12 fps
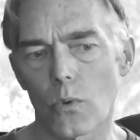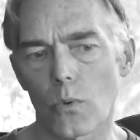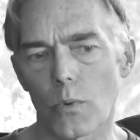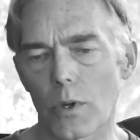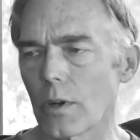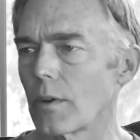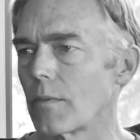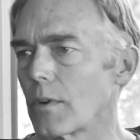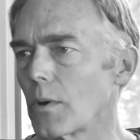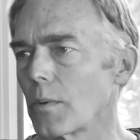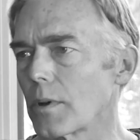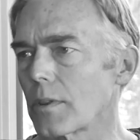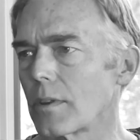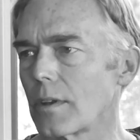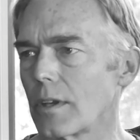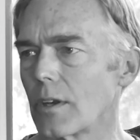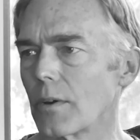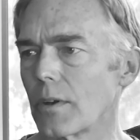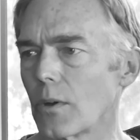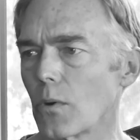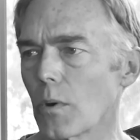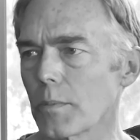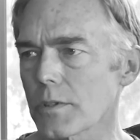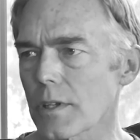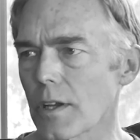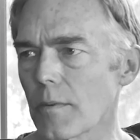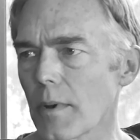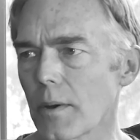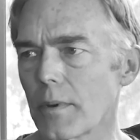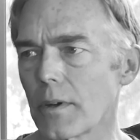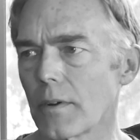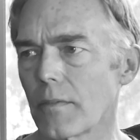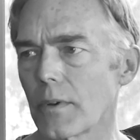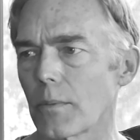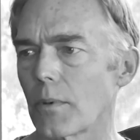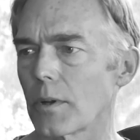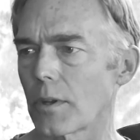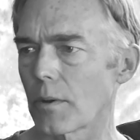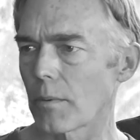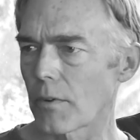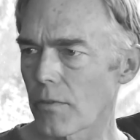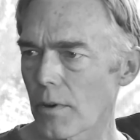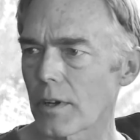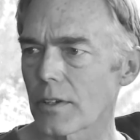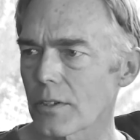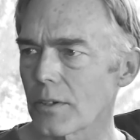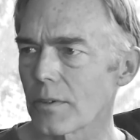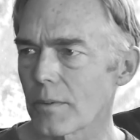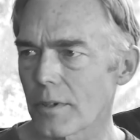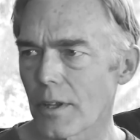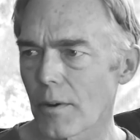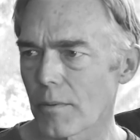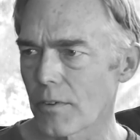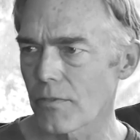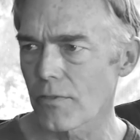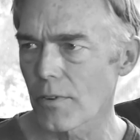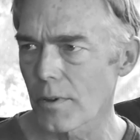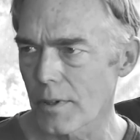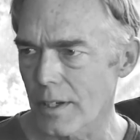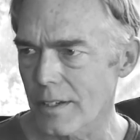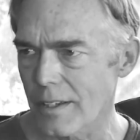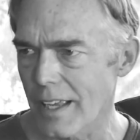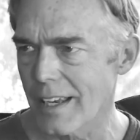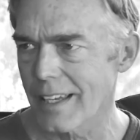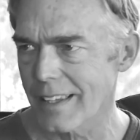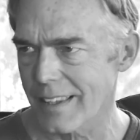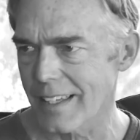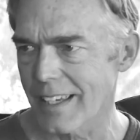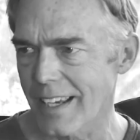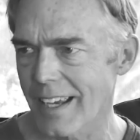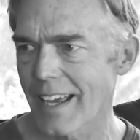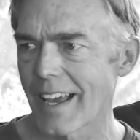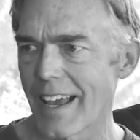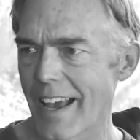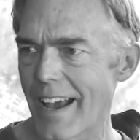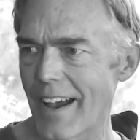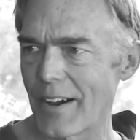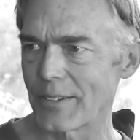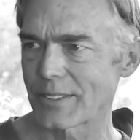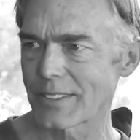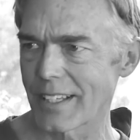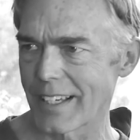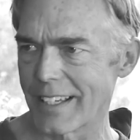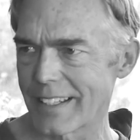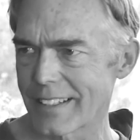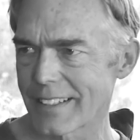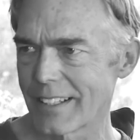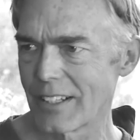we don't even know what, in a normal state of mind, we don't even know what they're referring to. We're not referring to anything outside